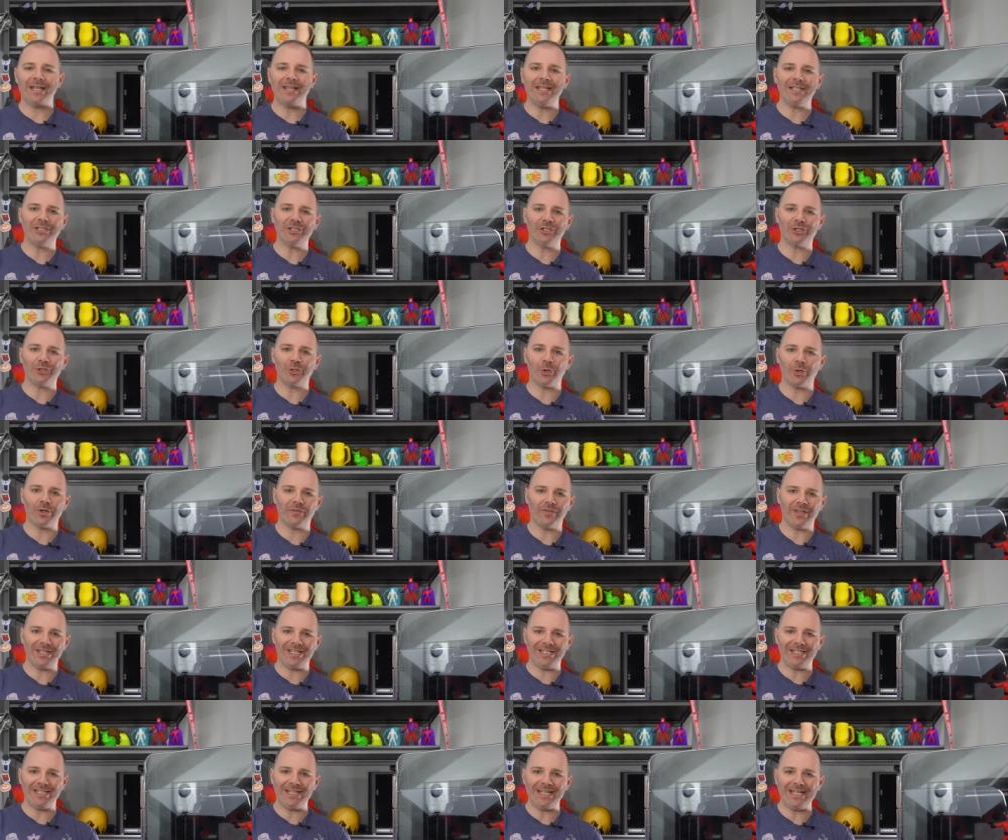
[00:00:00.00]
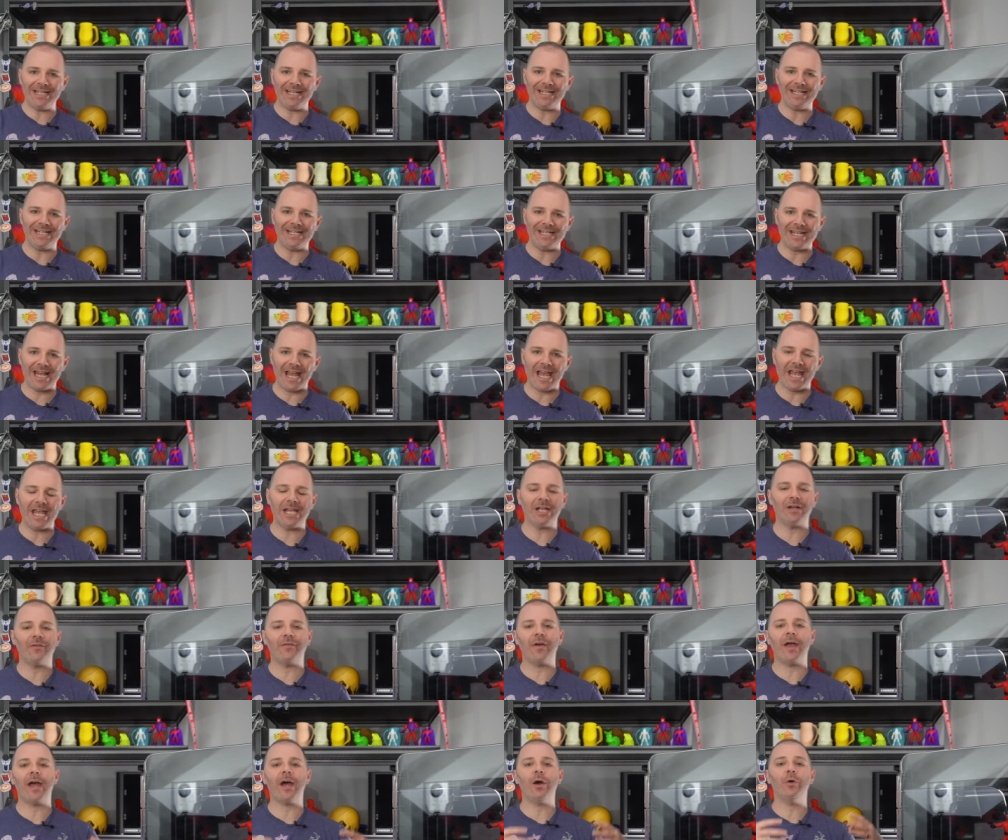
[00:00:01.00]
This is sort of the yin and yang
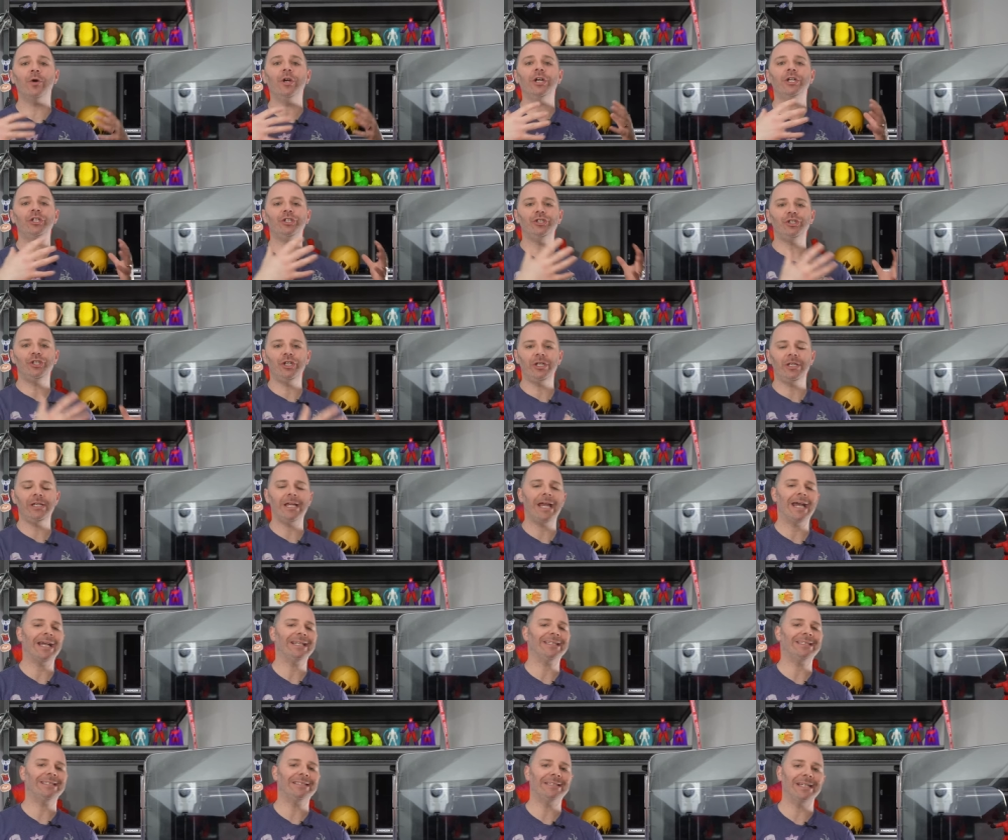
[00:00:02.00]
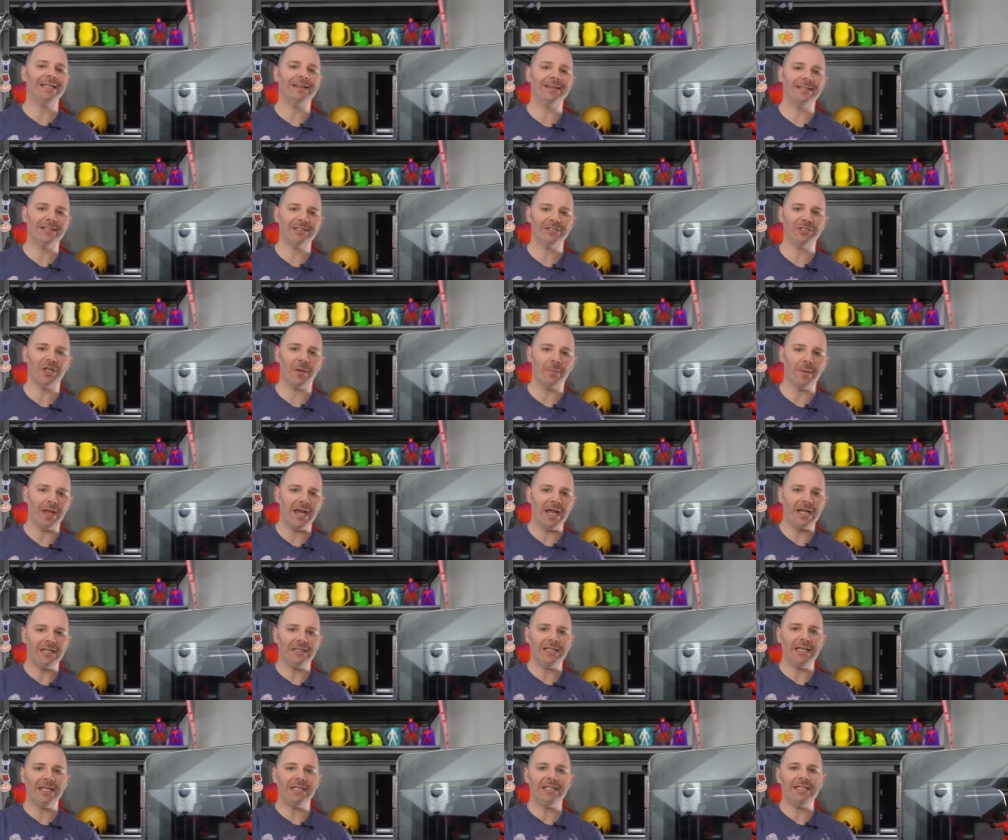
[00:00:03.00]
of how Qidi has set this up.
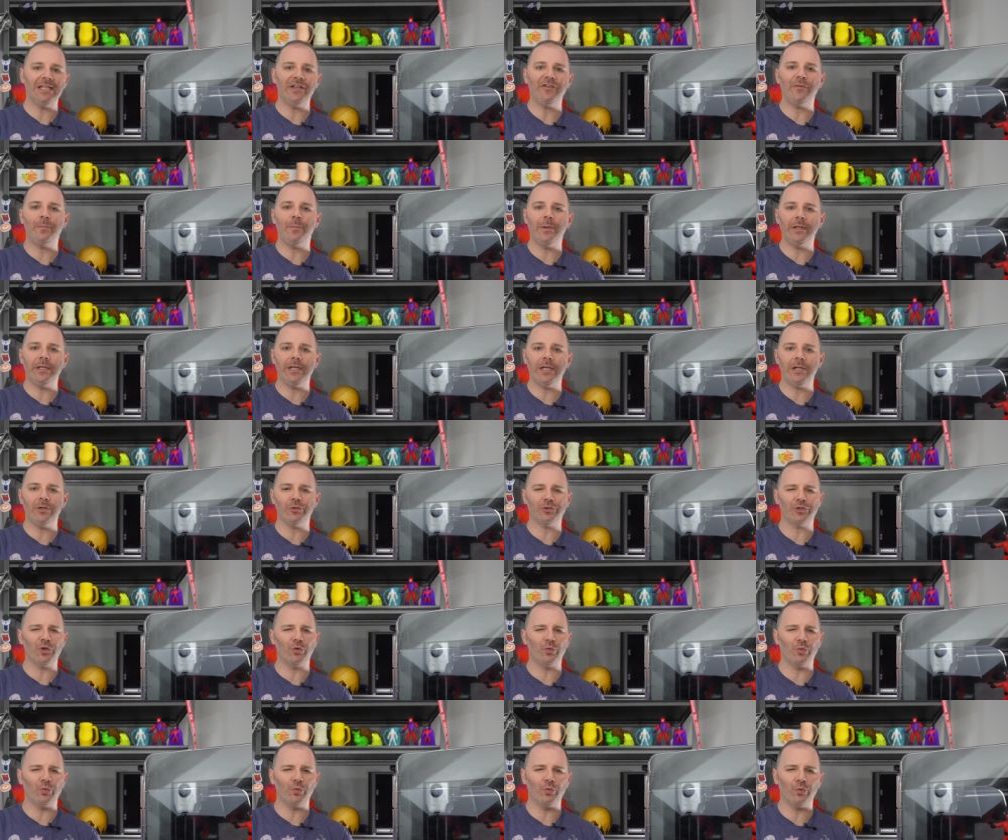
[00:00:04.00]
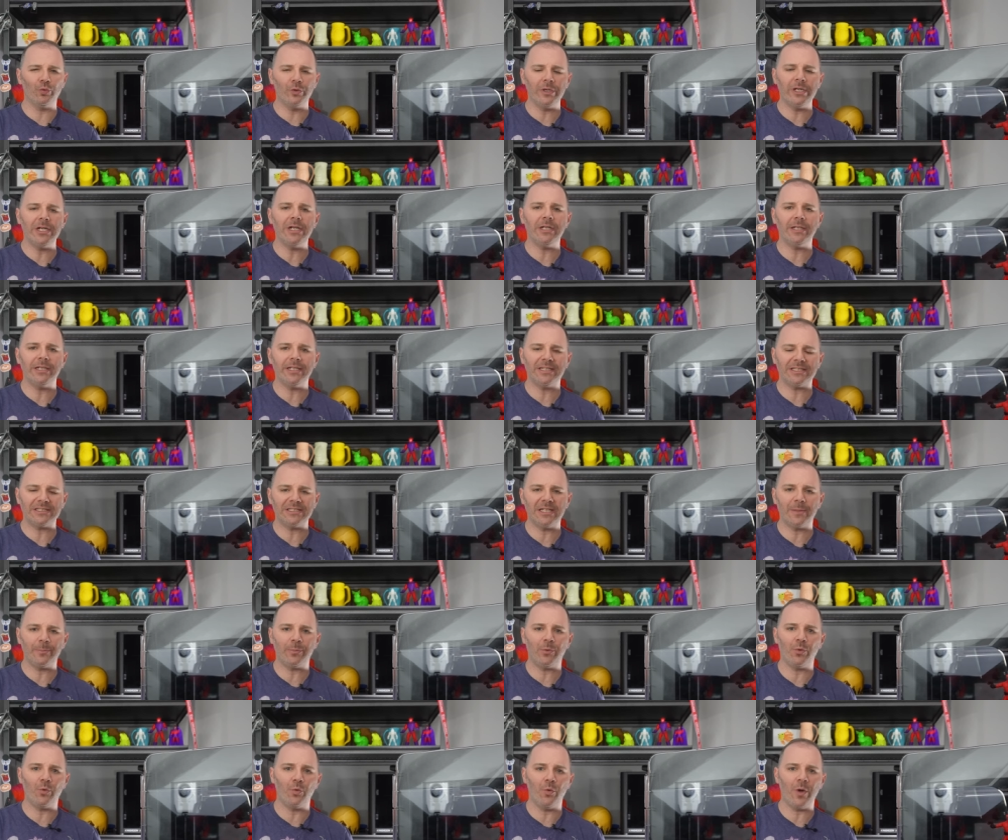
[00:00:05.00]
They give beginners a really
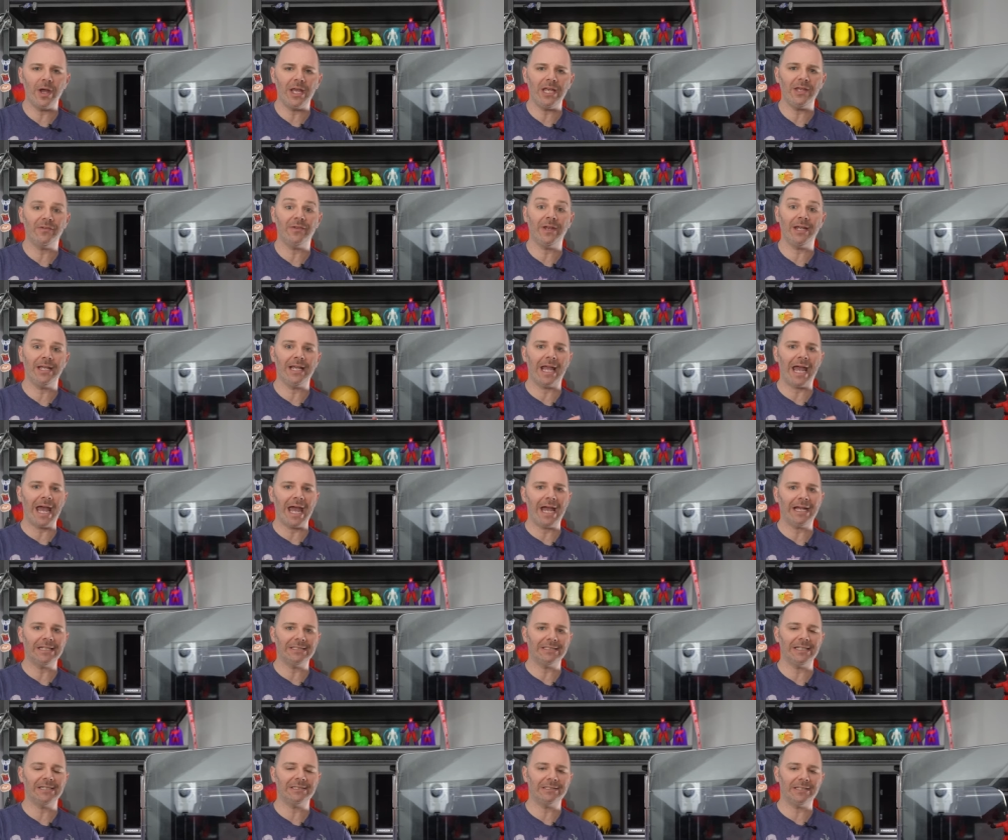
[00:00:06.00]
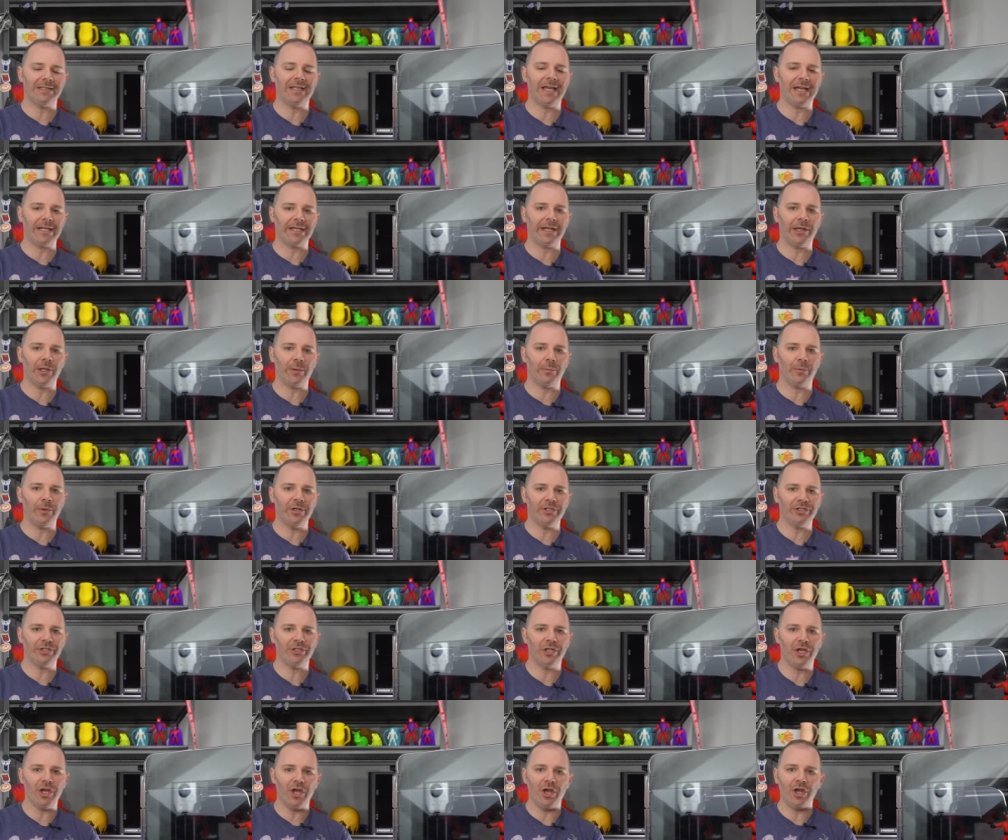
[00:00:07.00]
simple way of getting access to that
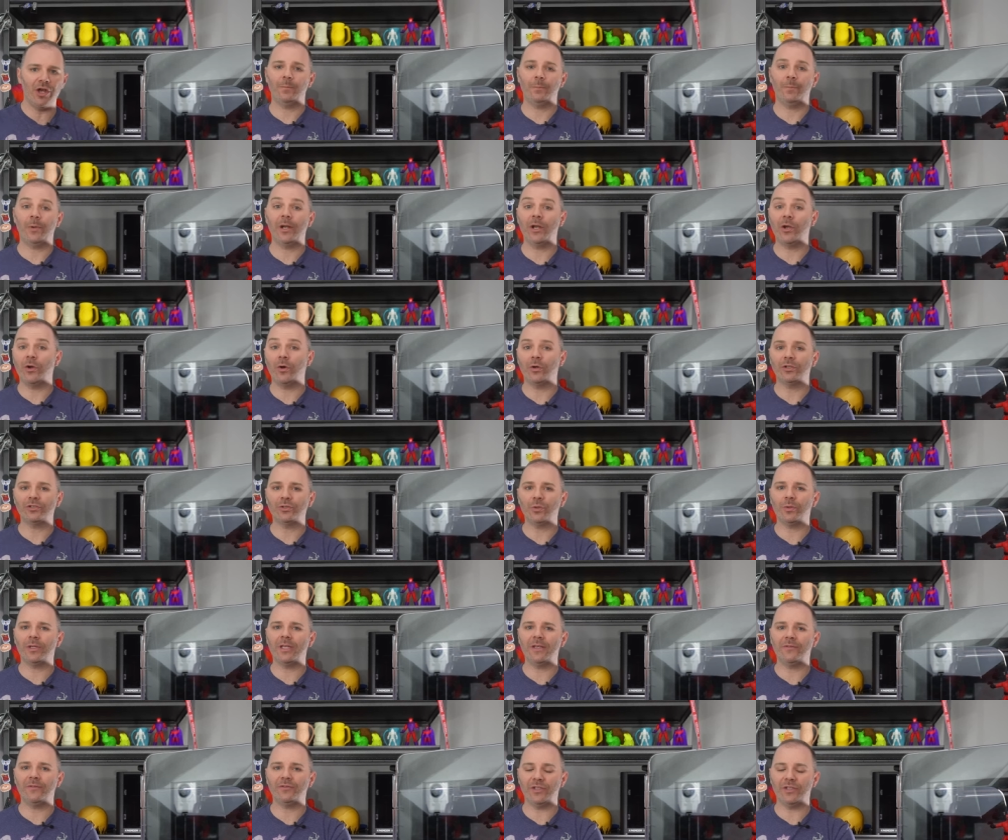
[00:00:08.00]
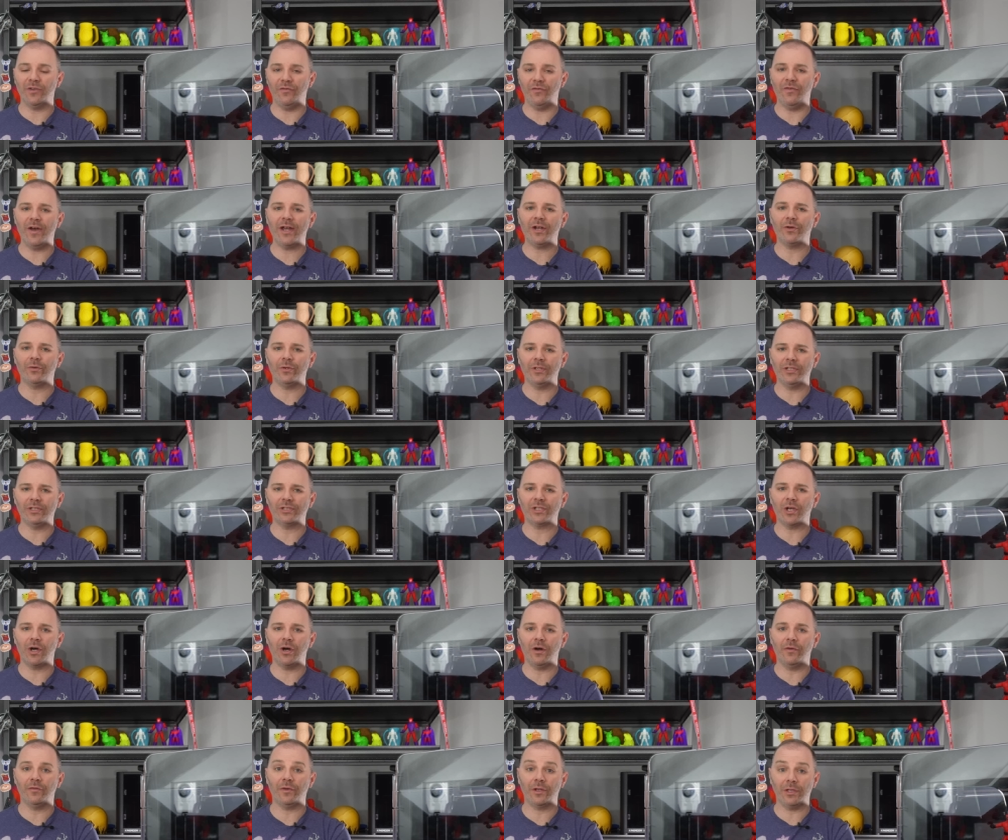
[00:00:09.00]
calibration but it also gives the veterans
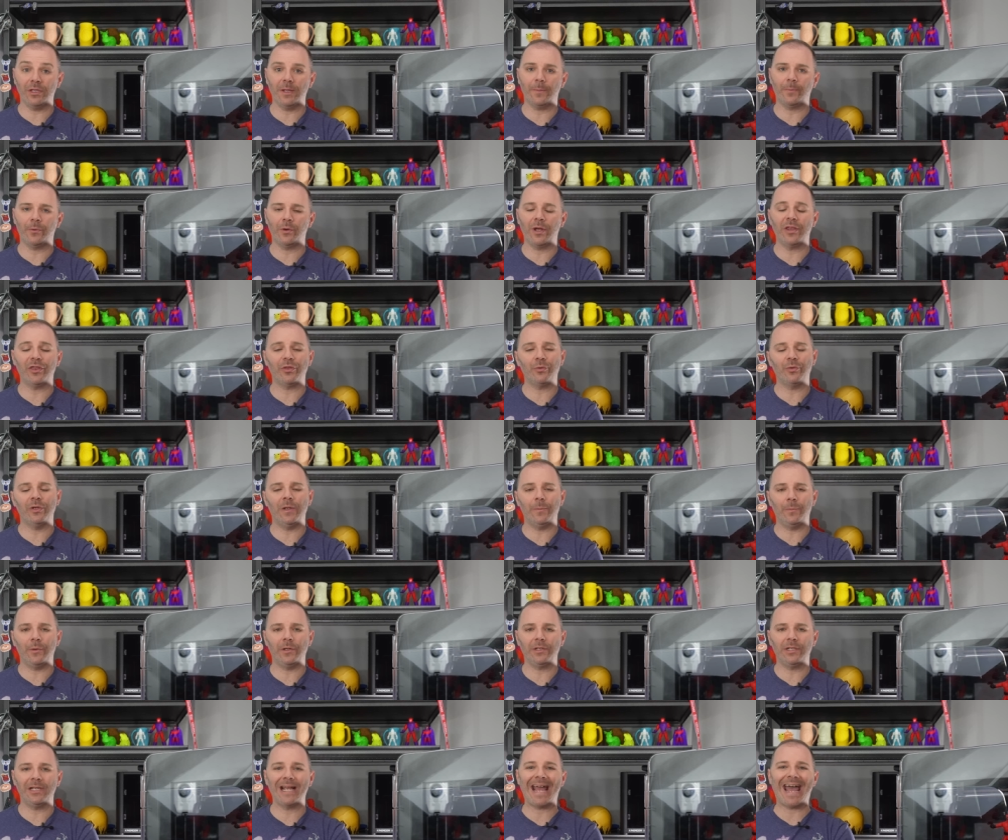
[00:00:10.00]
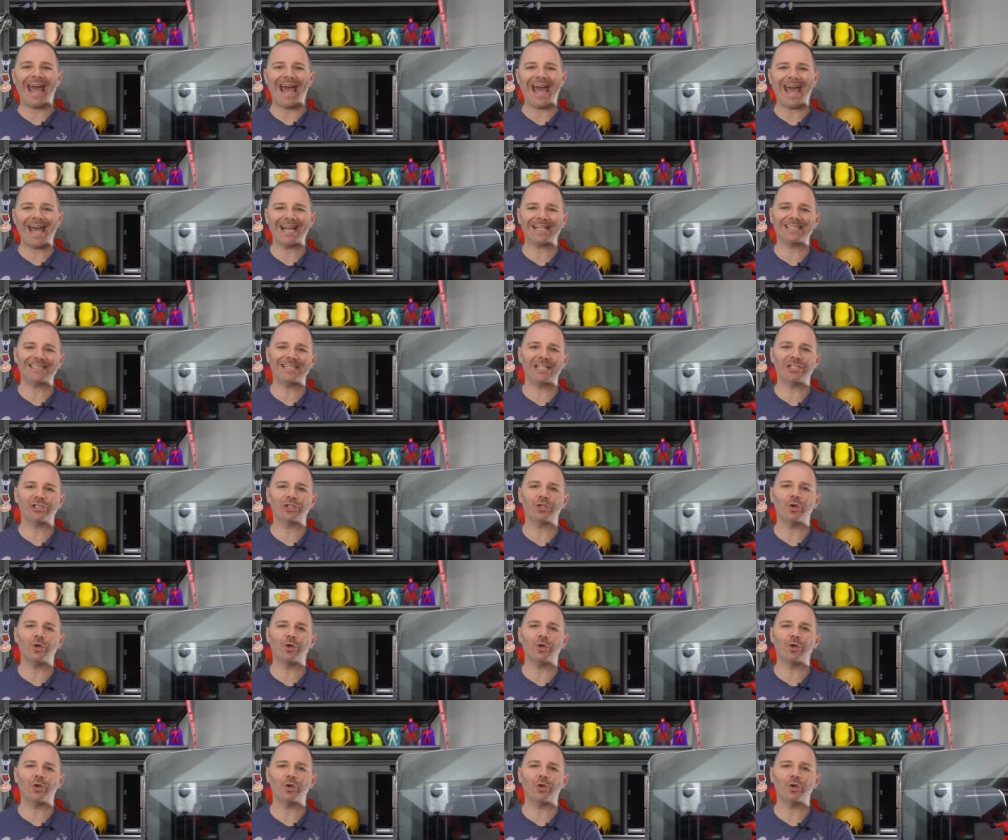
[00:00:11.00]
of Klipper and 3D printing access